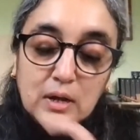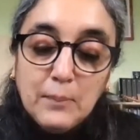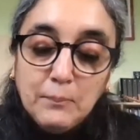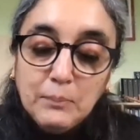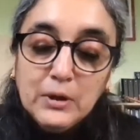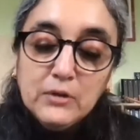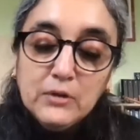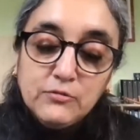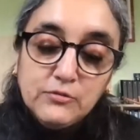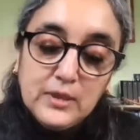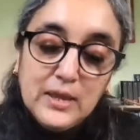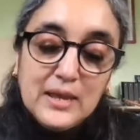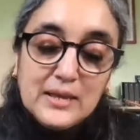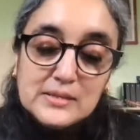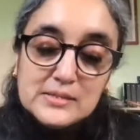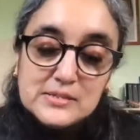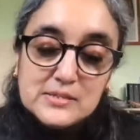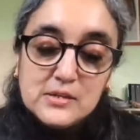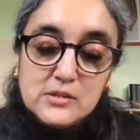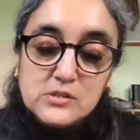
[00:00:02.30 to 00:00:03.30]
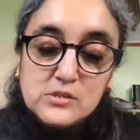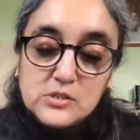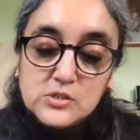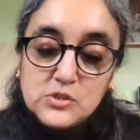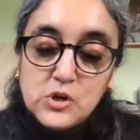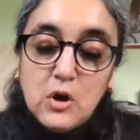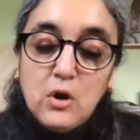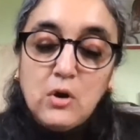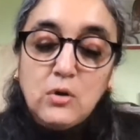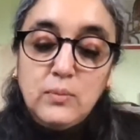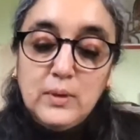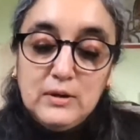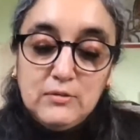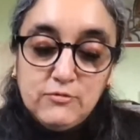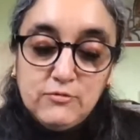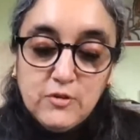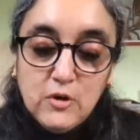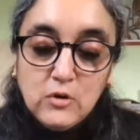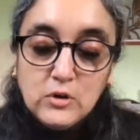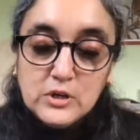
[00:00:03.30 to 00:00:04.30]
couple of things this talk
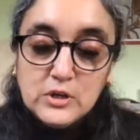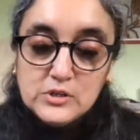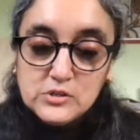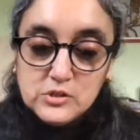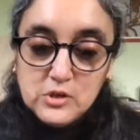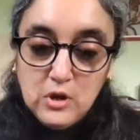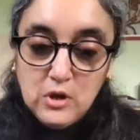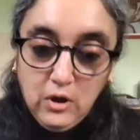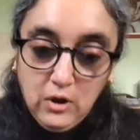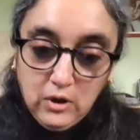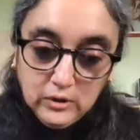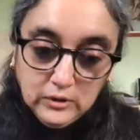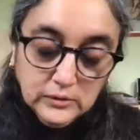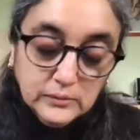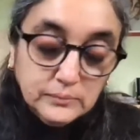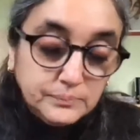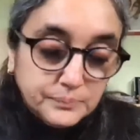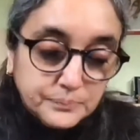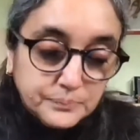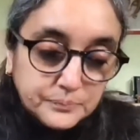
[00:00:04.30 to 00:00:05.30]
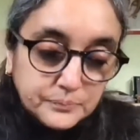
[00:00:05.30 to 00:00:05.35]
will focus on